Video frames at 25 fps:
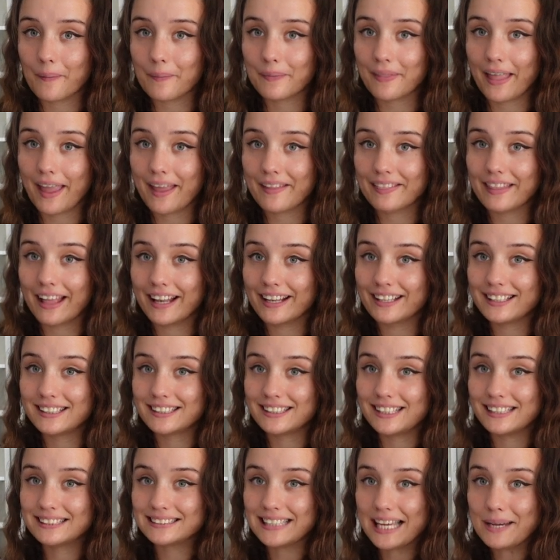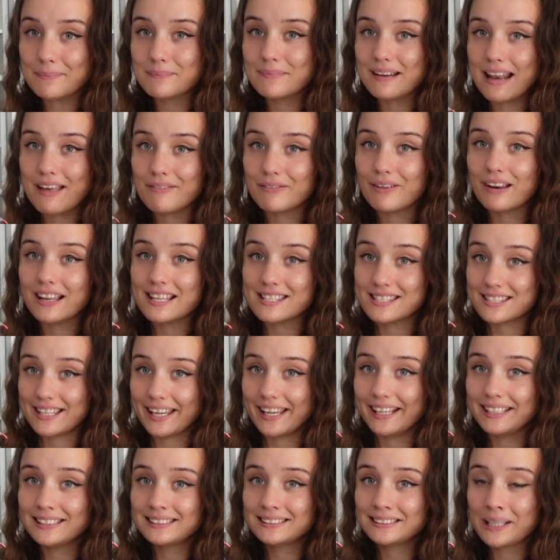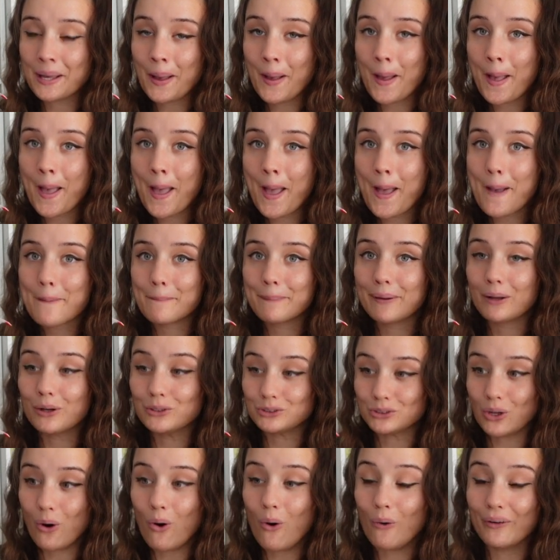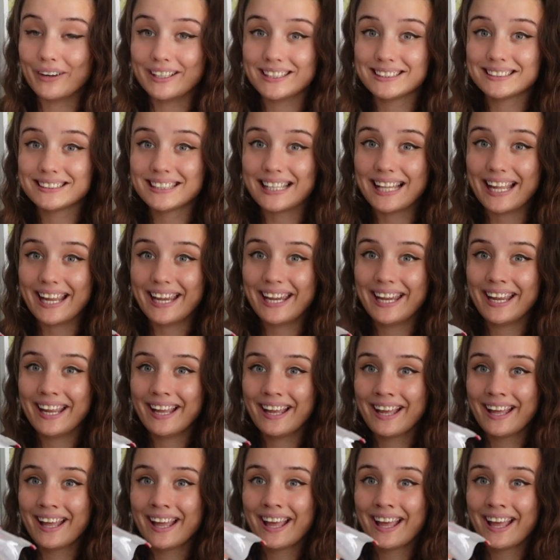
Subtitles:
they're like to the same level as this, because honestly,